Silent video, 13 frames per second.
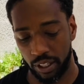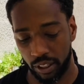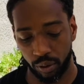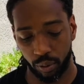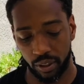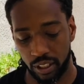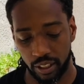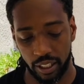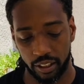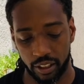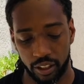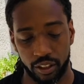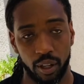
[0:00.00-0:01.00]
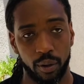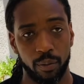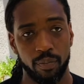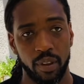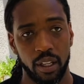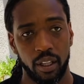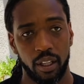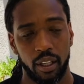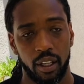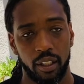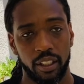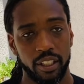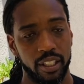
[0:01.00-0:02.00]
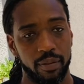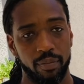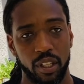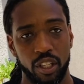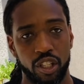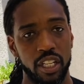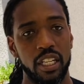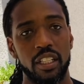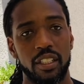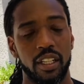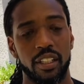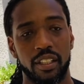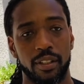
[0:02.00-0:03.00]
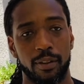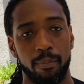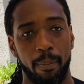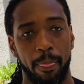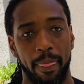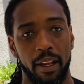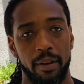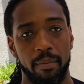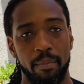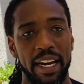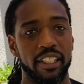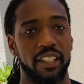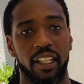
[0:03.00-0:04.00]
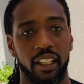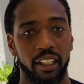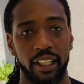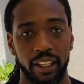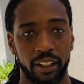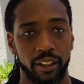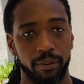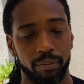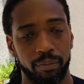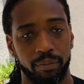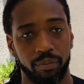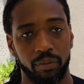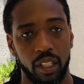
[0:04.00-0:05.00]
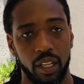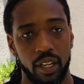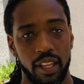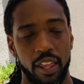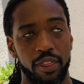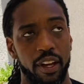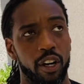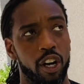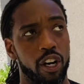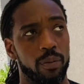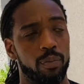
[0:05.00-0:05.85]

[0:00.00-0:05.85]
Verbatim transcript: to 26. And so, listen, Jesus makes it clear that there are